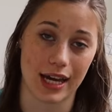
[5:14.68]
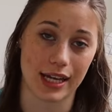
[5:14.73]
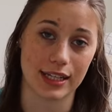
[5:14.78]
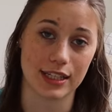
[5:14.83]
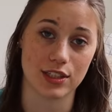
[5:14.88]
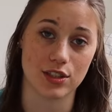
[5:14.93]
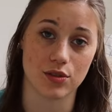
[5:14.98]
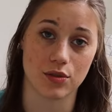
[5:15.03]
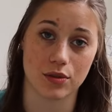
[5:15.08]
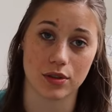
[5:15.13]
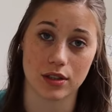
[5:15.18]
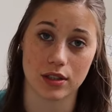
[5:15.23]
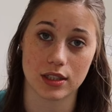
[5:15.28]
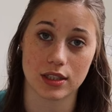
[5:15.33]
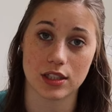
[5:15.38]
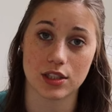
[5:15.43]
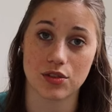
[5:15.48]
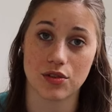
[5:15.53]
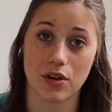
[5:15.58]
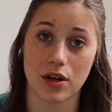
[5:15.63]
any door
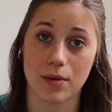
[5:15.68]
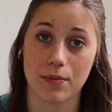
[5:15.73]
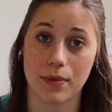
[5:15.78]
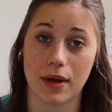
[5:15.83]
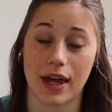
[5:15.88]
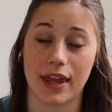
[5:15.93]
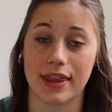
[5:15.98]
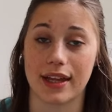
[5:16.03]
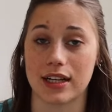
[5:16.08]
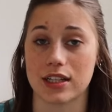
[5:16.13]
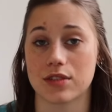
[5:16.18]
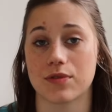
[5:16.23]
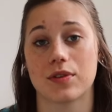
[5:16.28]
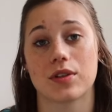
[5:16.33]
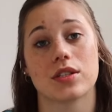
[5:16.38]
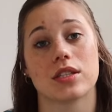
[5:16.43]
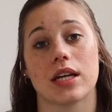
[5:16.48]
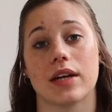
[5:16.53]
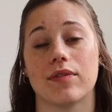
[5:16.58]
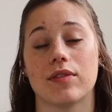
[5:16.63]
in the dorm, and that's
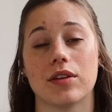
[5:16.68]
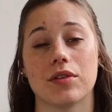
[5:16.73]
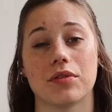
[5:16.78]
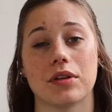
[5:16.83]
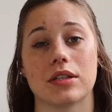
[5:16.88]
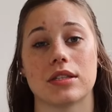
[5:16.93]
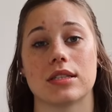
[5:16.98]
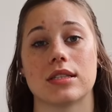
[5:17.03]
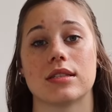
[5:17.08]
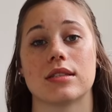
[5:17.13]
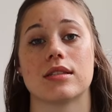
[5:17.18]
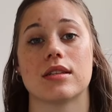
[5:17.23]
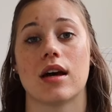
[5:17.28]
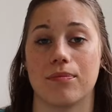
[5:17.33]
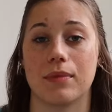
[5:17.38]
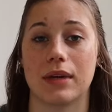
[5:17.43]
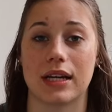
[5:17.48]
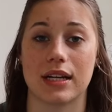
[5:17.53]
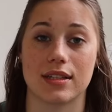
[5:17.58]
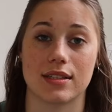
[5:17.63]
for safety reasons
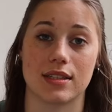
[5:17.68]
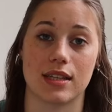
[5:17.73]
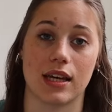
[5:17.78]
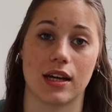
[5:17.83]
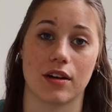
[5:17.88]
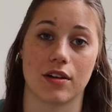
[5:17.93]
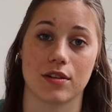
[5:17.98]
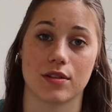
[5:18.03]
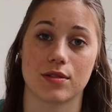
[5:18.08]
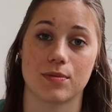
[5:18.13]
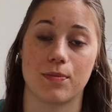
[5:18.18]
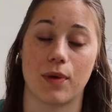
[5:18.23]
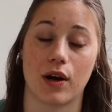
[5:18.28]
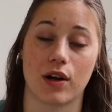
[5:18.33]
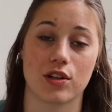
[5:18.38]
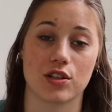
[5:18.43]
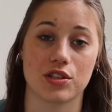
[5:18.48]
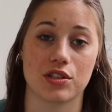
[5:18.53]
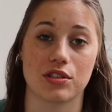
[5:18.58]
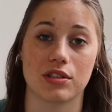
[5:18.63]
because they are
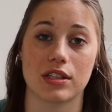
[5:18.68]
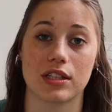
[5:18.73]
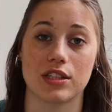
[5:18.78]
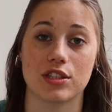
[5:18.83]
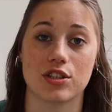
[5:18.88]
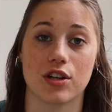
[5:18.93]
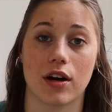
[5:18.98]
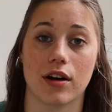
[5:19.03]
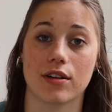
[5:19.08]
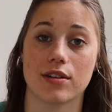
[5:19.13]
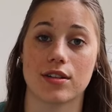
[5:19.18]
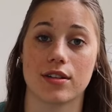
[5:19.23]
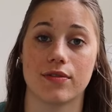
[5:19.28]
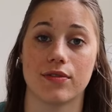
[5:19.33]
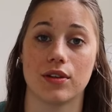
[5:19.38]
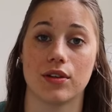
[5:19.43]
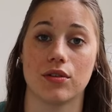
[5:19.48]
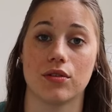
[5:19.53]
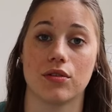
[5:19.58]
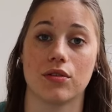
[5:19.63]
partially in charge of
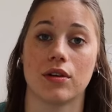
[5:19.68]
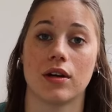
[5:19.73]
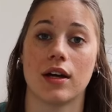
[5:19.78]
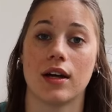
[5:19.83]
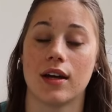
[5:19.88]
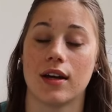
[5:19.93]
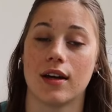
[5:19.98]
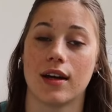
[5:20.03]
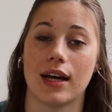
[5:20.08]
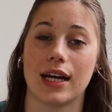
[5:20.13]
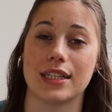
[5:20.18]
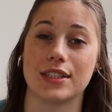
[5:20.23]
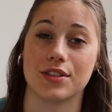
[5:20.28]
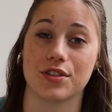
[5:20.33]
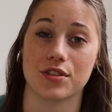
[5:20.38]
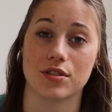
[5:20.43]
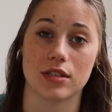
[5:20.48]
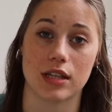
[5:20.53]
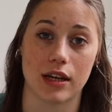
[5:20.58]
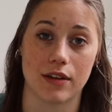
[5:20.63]
you and
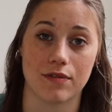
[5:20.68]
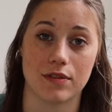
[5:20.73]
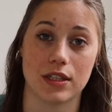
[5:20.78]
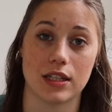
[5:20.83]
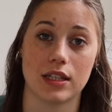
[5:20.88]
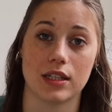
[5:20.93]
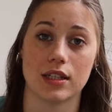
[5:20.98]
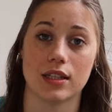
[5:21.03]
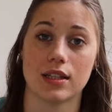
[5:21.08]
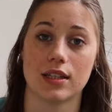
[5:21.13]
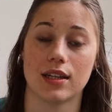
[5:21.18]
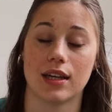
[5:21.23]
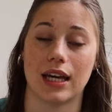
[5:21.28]
your safety.